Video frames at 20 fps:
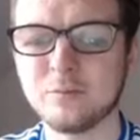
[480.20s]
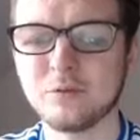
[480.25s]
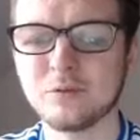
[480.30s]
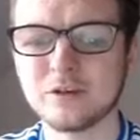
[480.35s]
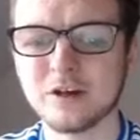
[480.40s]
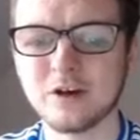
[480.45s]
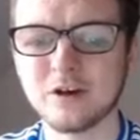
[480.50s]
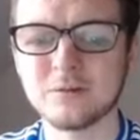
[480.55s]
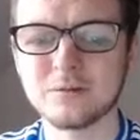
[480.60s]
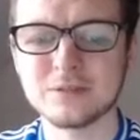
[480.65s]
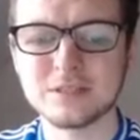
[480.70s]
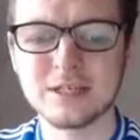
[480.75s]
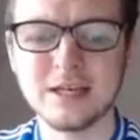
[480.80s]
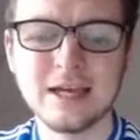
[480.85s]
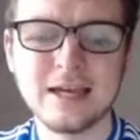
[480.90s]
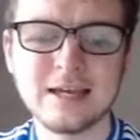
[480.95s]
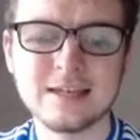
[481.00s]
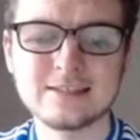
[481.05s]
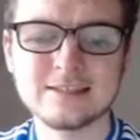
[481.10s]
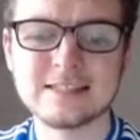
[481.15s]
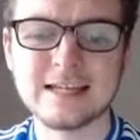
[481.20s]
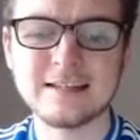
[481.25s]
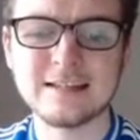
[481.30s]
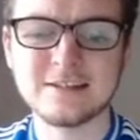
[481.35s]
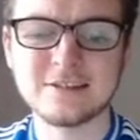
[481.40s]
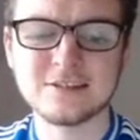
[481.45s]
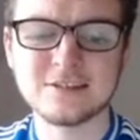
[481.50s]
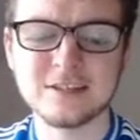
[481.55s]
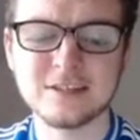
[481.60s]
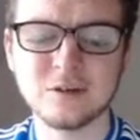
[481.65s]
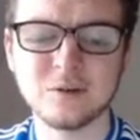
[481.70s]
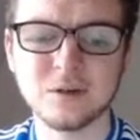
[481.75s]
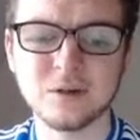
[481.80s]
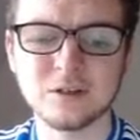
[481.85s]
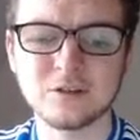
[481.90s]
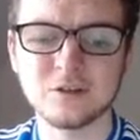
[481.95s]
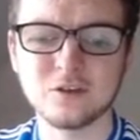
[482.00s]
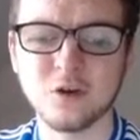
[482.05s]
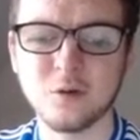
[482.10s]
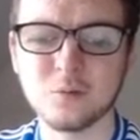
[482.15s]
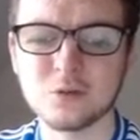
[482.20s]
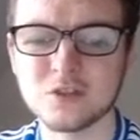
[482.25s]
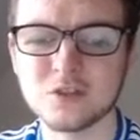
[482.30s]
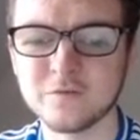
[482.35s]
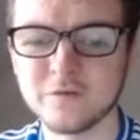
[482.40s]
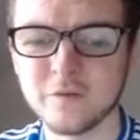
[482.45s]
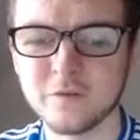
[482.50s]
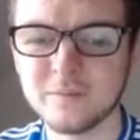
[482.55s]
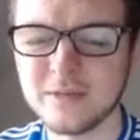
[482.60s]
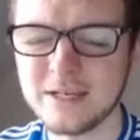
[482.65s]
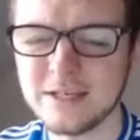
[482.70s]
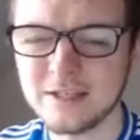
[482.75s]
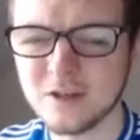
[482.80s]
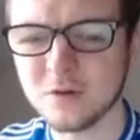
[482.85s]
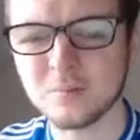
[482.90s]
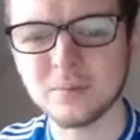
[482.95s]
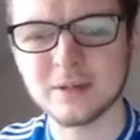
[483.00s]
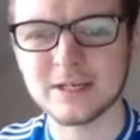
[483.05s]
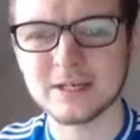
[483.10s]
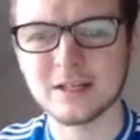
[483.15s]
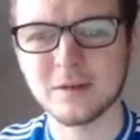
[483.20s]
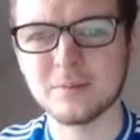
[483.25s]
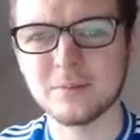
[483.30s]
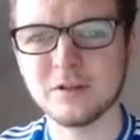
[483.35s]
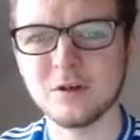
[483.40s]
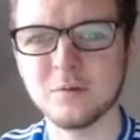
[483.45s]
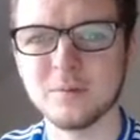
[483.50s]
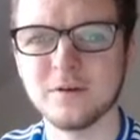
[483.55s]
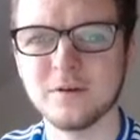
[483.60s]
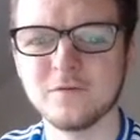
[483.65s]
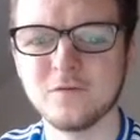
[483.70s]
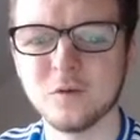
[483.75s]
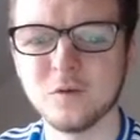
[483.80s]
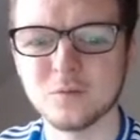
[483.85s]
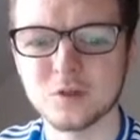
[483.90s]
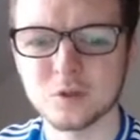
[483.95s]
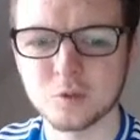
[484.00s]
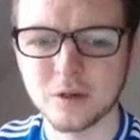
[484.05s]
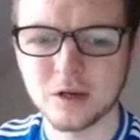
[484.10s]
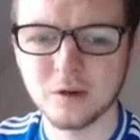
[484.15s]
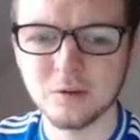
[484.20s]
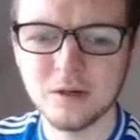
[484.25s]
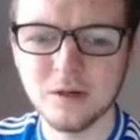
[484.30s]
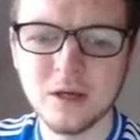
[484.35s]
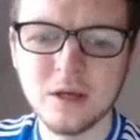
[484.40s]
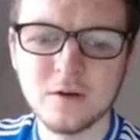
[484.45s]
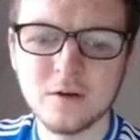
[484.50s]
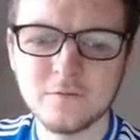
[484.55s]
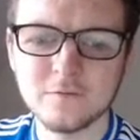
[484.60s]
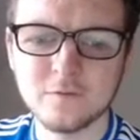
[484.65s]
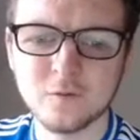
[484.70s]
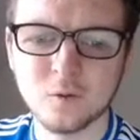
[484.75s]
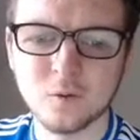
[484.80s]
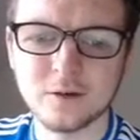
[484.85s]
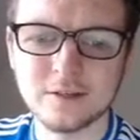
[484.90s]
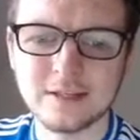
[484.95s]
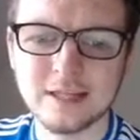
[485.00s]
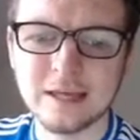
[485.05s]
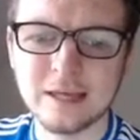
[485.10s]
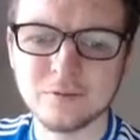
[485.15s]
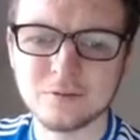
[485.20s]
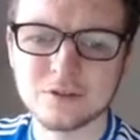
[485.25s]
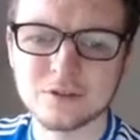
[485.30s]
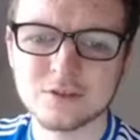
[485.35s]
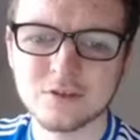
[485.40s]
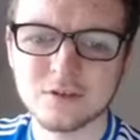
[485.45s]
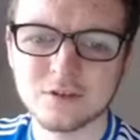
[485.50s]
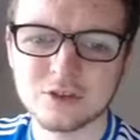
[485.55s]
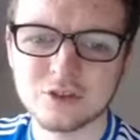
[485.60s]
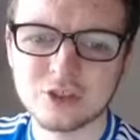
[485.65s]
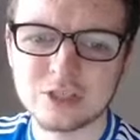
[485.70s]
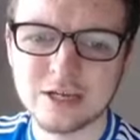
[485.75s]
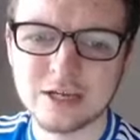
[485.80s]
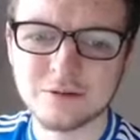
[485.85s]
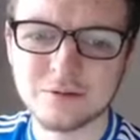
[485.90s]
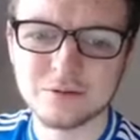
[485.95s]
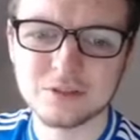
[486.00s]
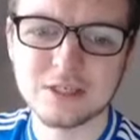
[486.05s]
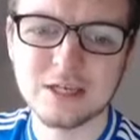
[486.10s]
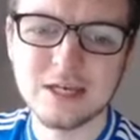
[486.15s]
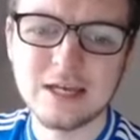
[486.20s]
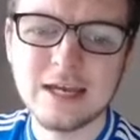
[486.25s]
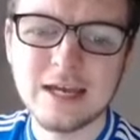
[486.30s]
coach, Salah's still a good option. Firmino picking up a little bit of form as well for an outside shout.